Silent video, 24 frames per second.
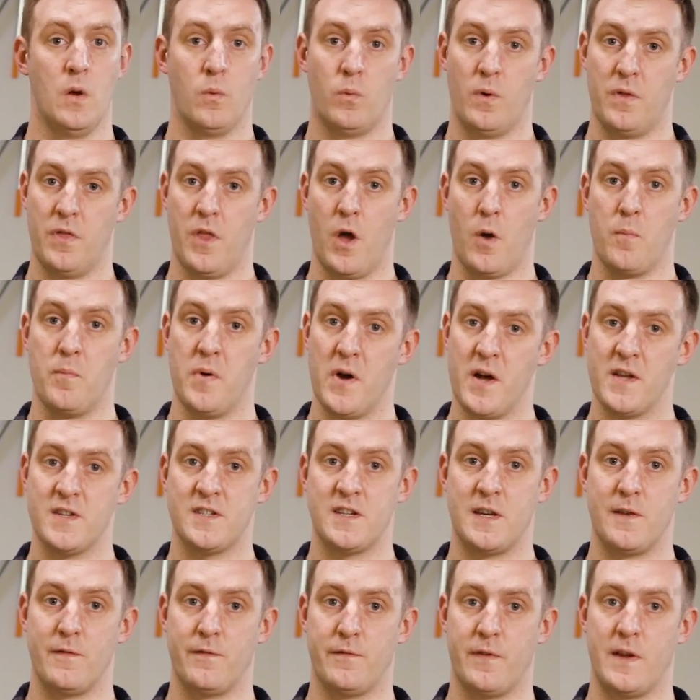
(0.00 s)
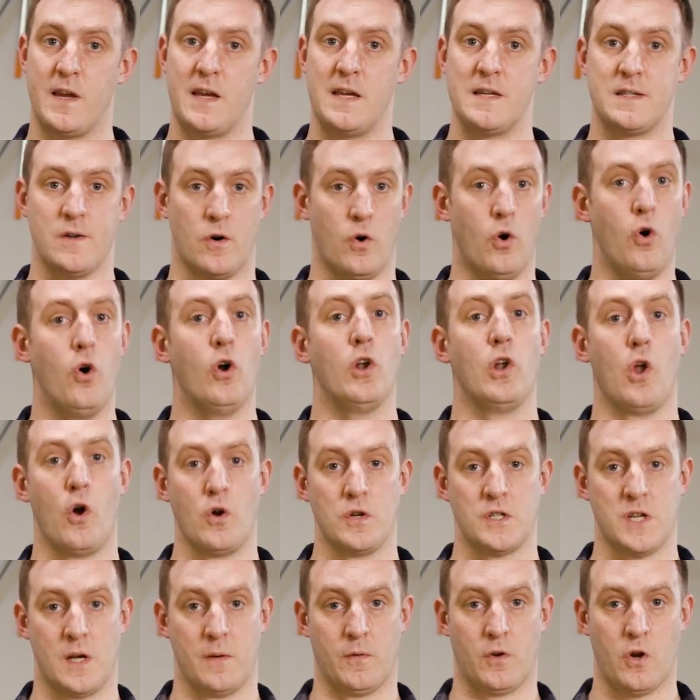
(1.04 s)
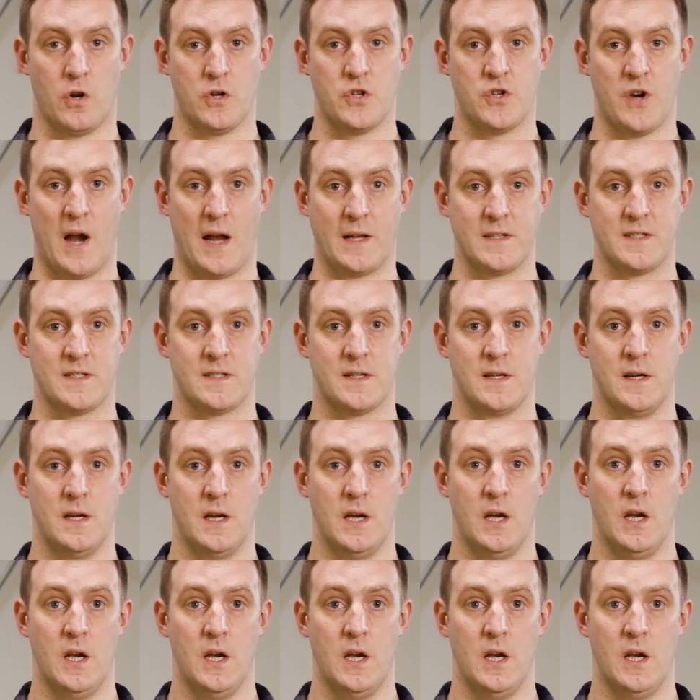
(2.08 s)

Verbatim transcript: with no per-seat fees or long-term contracts.